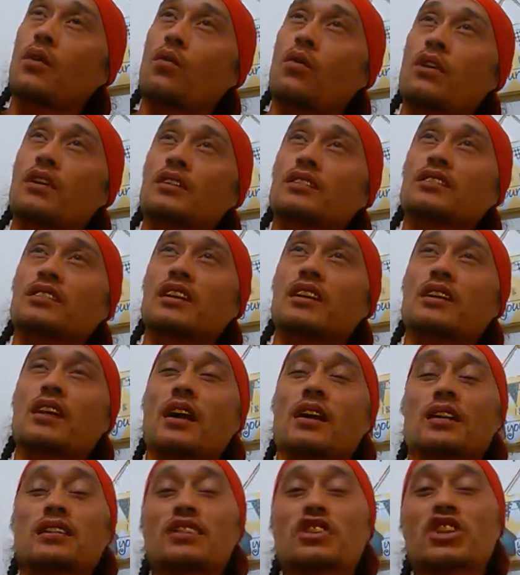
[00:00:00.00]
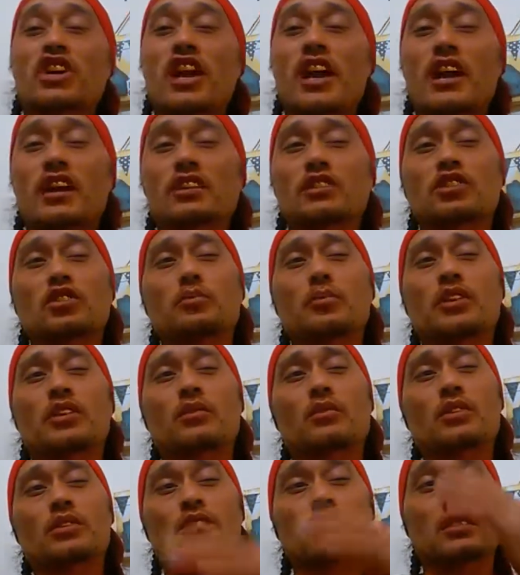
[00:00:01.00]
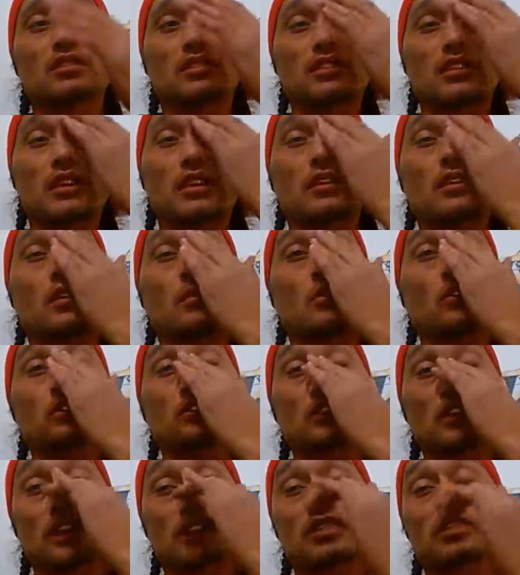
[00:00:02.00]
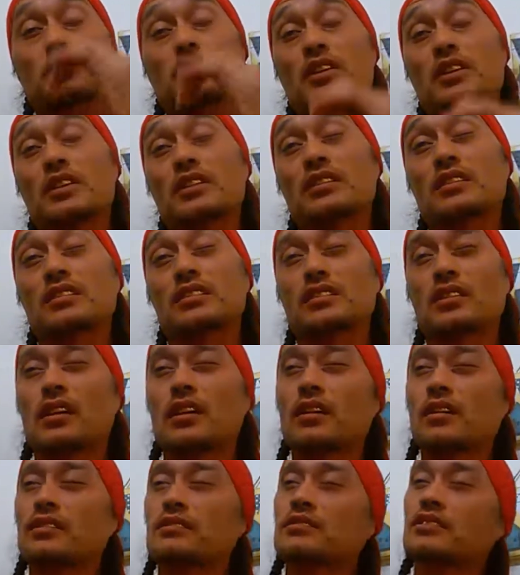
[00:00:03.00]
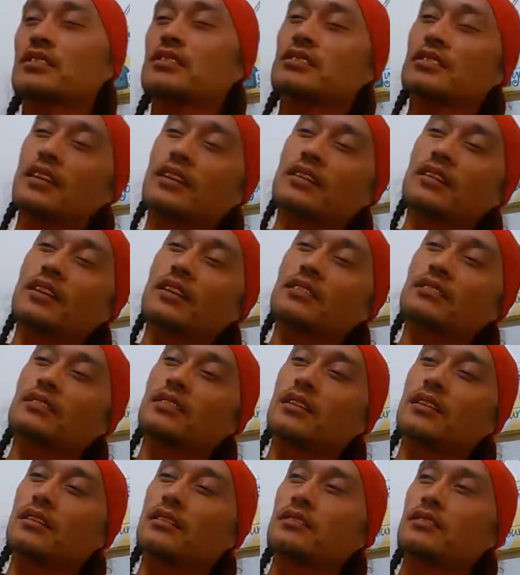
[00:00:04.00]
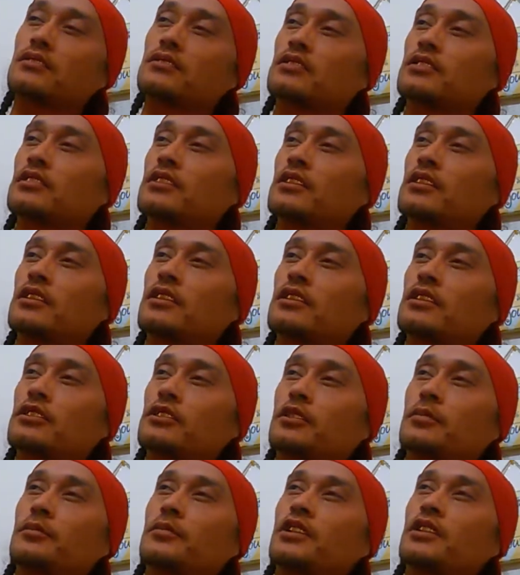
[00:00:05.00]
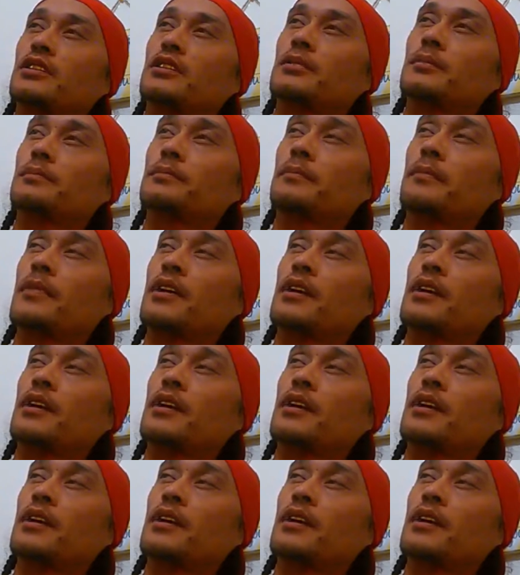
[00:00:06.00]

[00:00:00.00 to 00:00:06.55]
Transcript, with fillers: I want to say like a chant, but it wasn't a chant, almost like speaking in tongues. It sounded like tongues to me.